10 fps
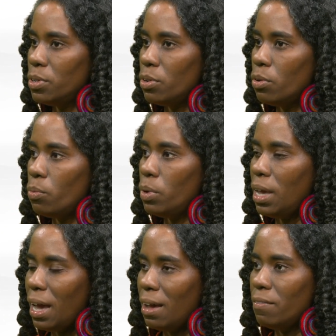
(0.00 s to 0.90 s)
You know,
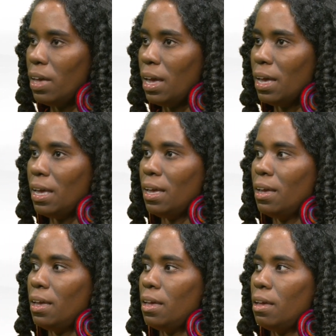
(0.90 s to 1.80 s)
we have a
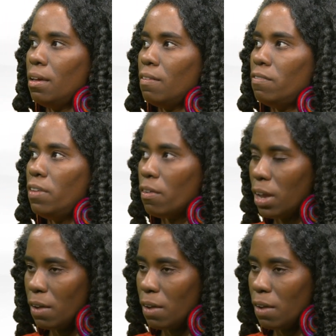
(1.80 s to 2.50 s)
very